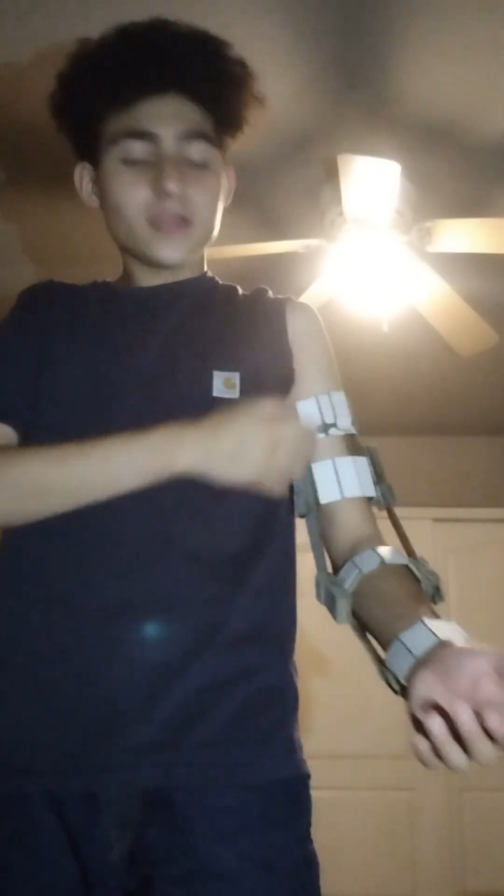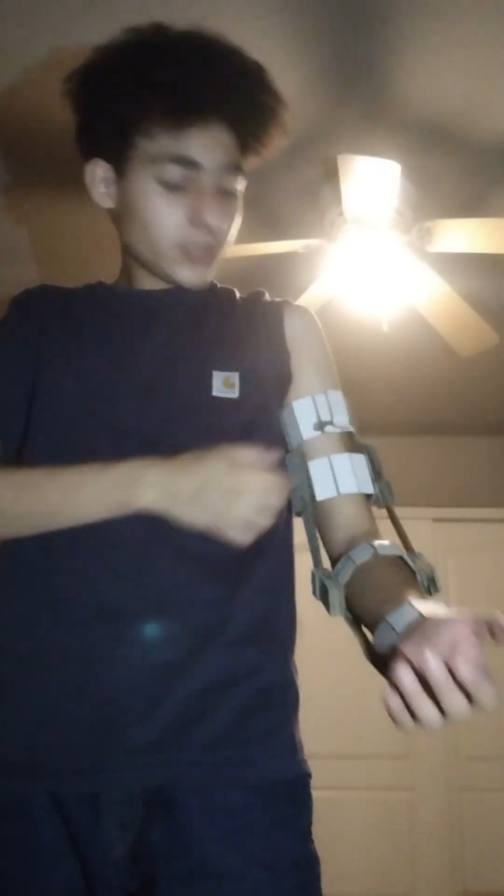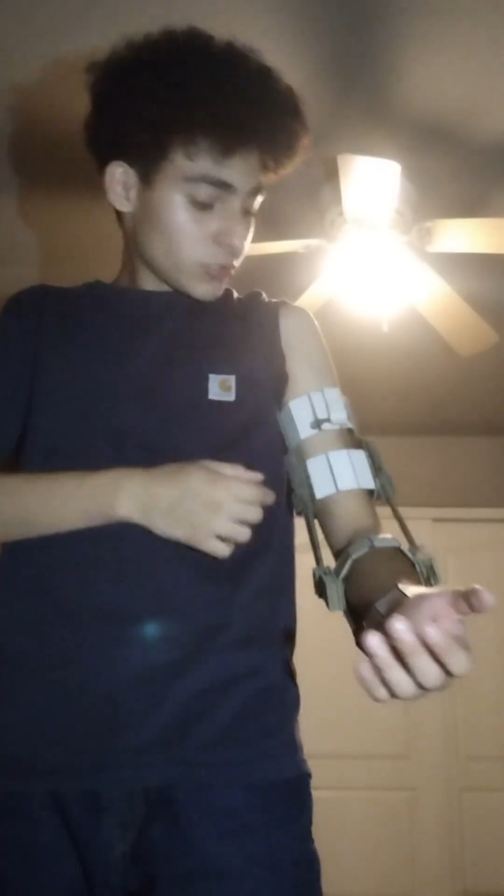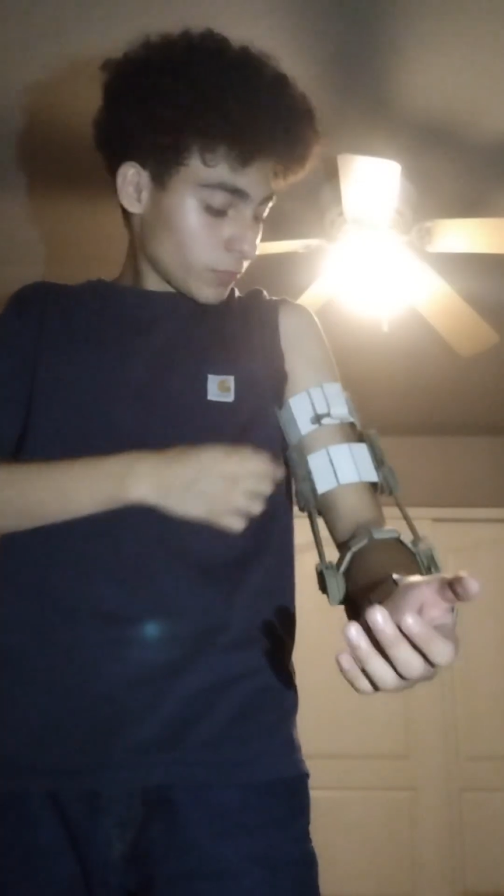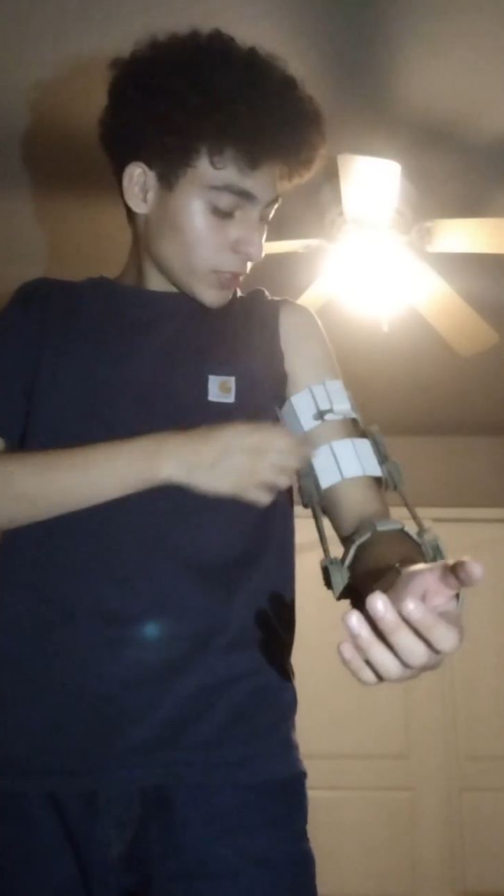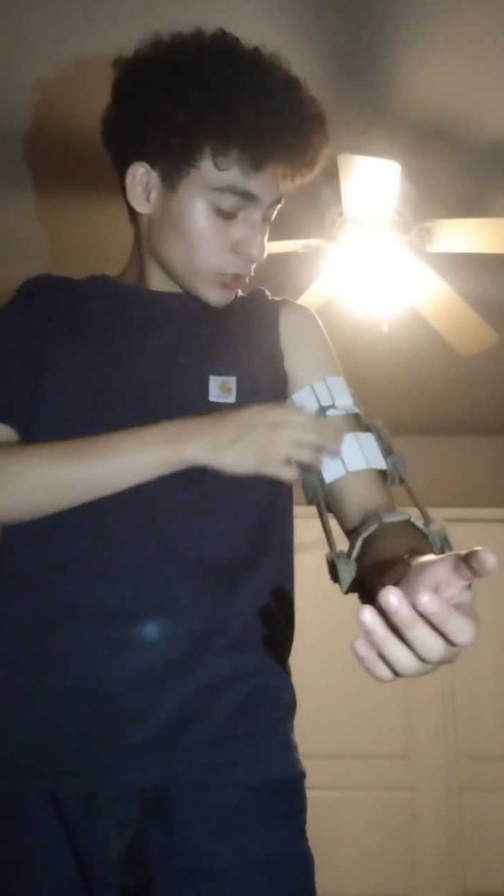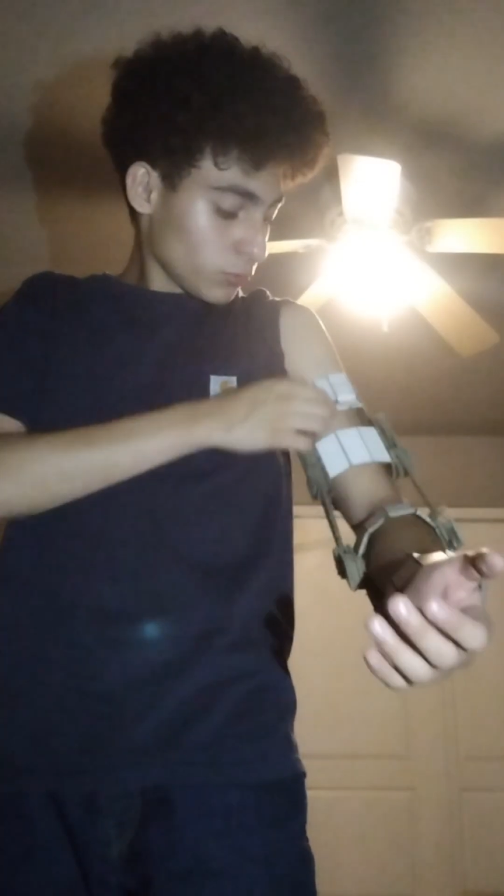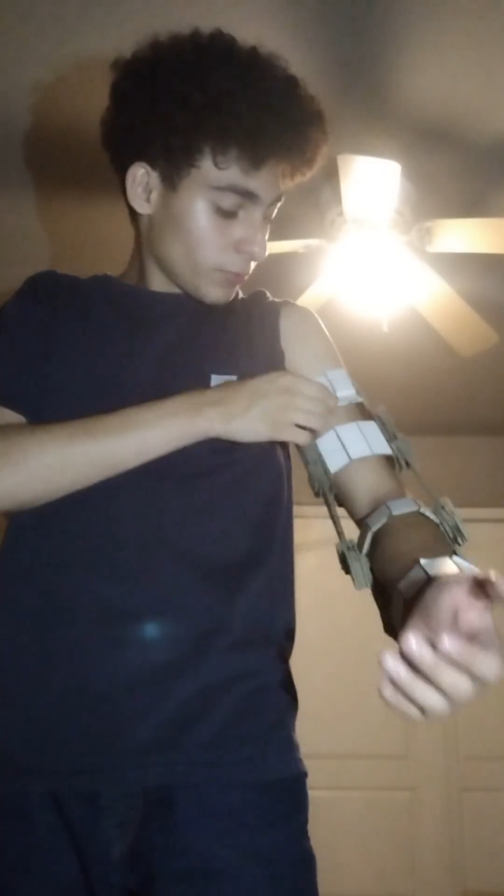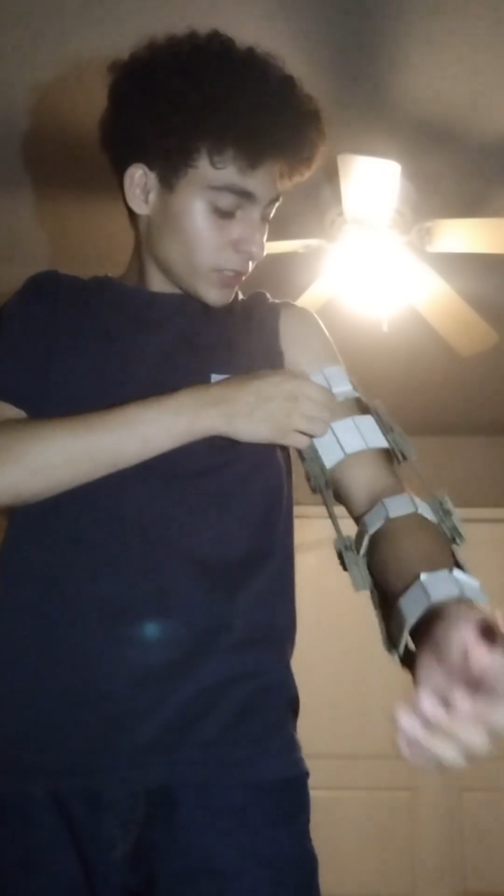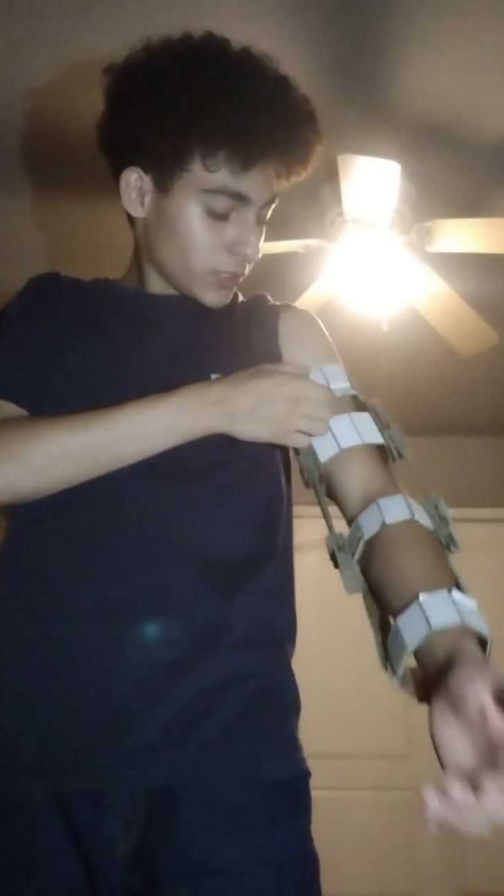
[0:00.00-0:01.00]
So my suit
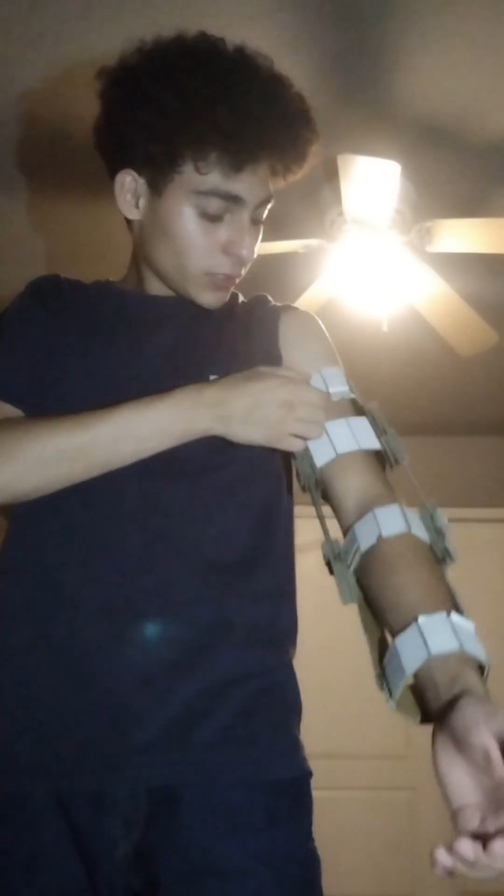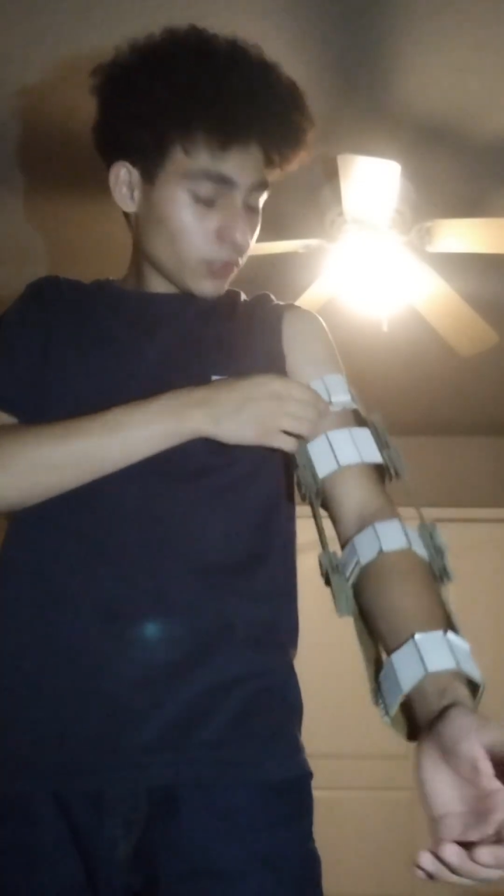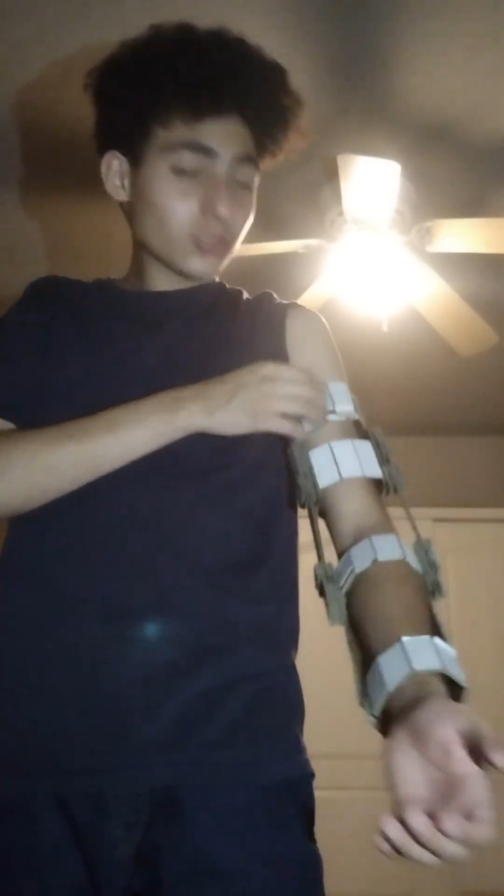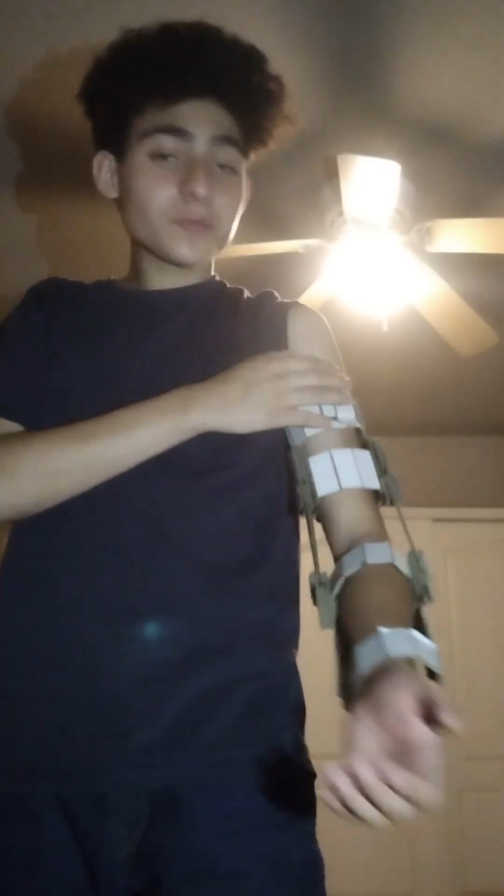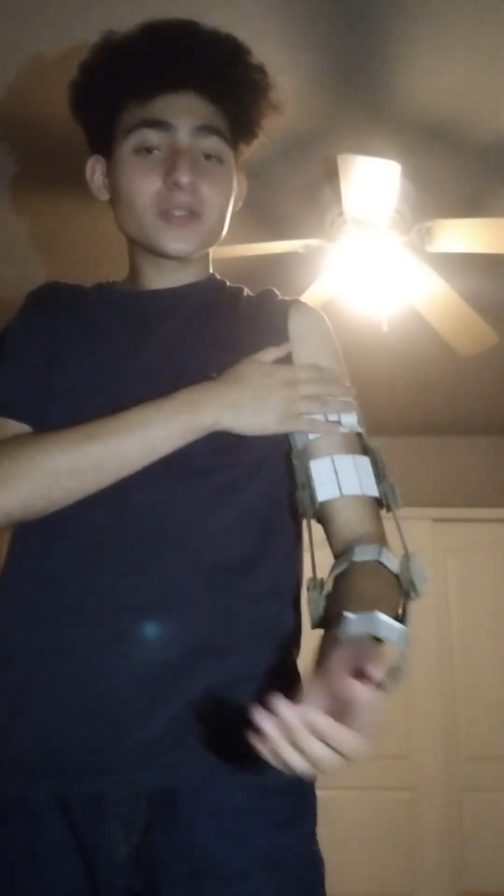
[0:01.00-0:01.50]
basically goes up